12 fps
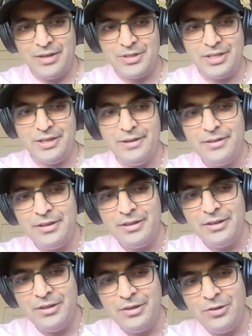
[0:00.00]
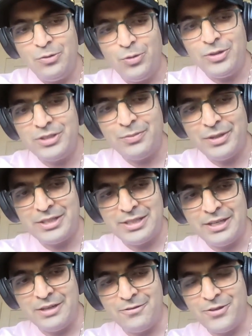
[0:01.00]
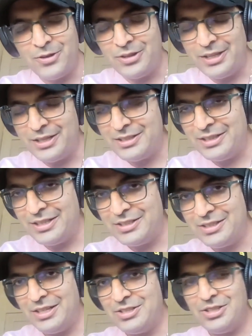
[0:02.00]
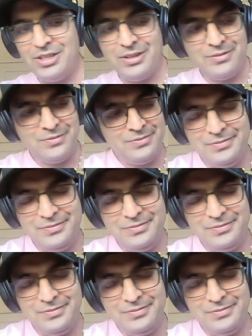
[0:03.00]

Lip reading: idea, what is the biggest learning for you in that stage there?